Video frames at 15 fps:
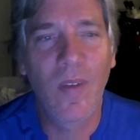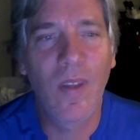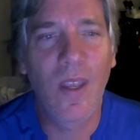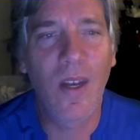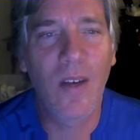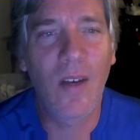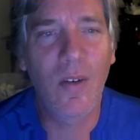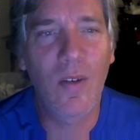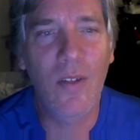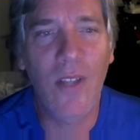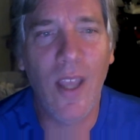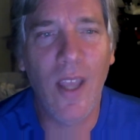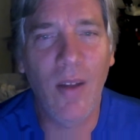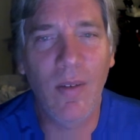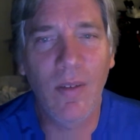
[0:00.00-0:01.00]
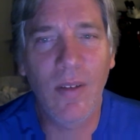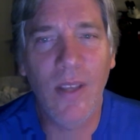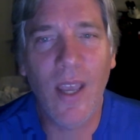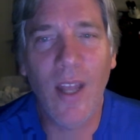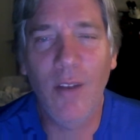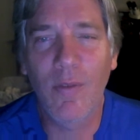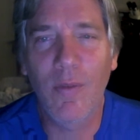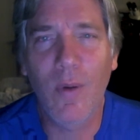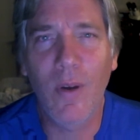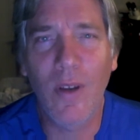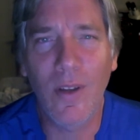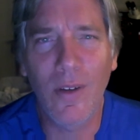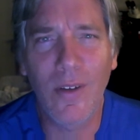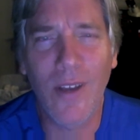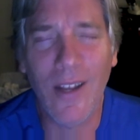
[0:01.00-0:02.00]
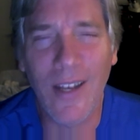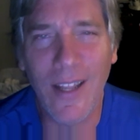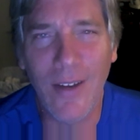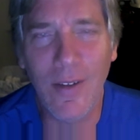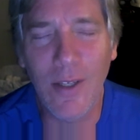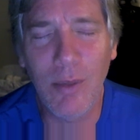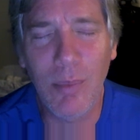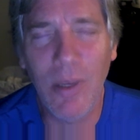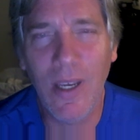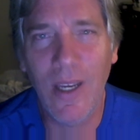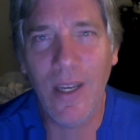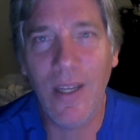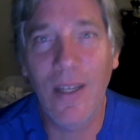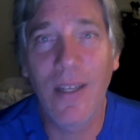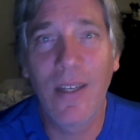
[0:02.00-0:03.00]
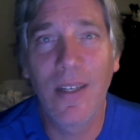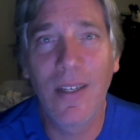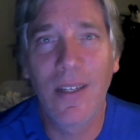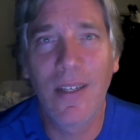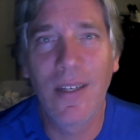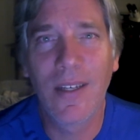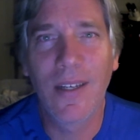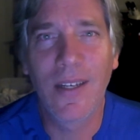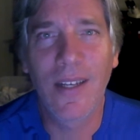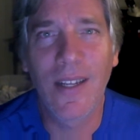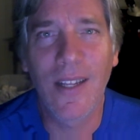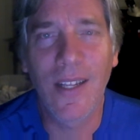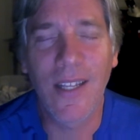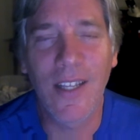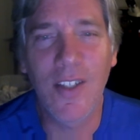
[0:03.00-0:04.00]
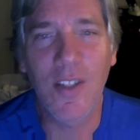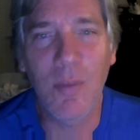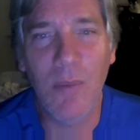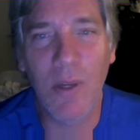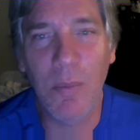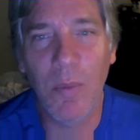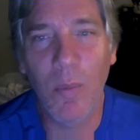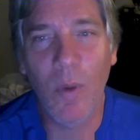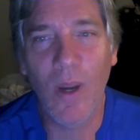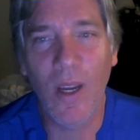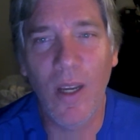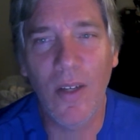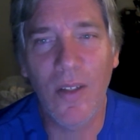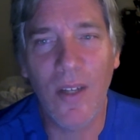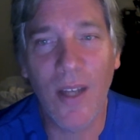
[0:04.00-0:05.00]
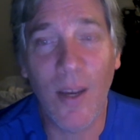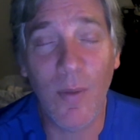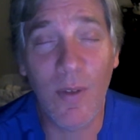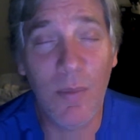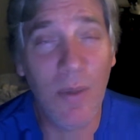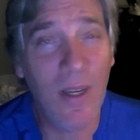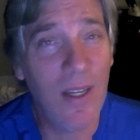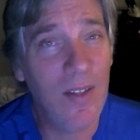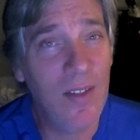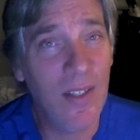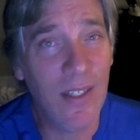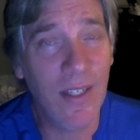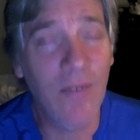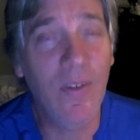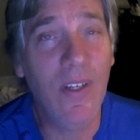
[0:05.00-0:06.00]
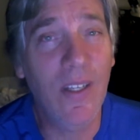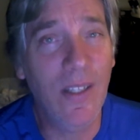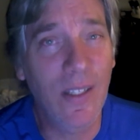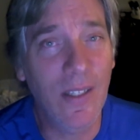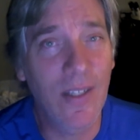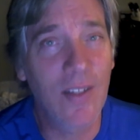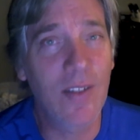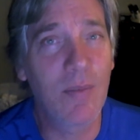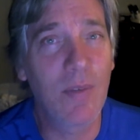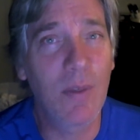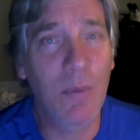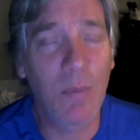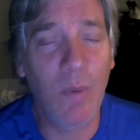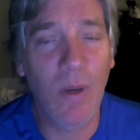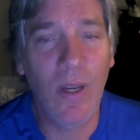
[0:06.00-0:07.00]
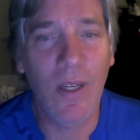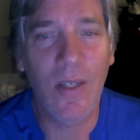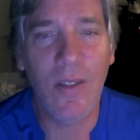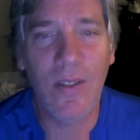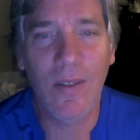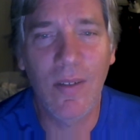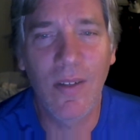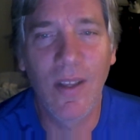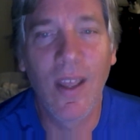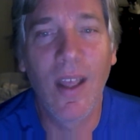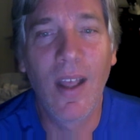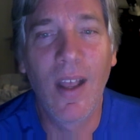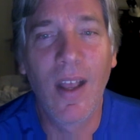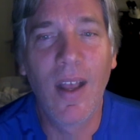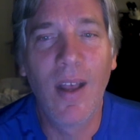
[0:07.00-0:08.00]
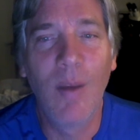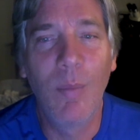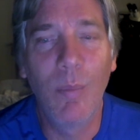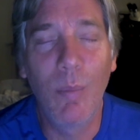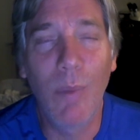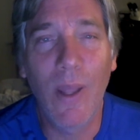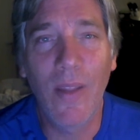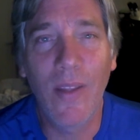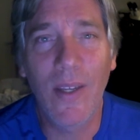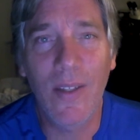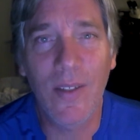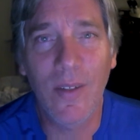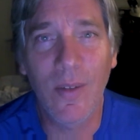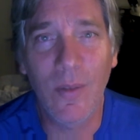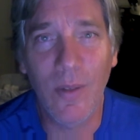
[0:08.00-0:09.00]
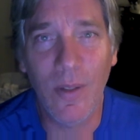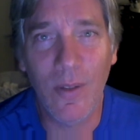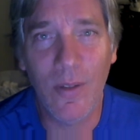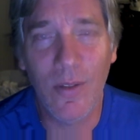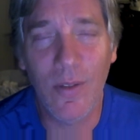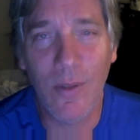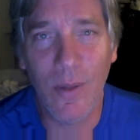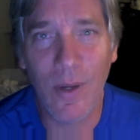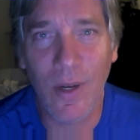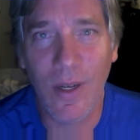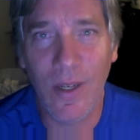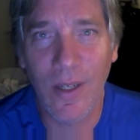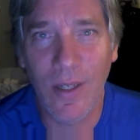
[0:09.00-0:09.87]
And it turns out in California you're not allowed to get paid less than minimum wage, and I was paid significantly less than minimum wage. But that's a whole nother story.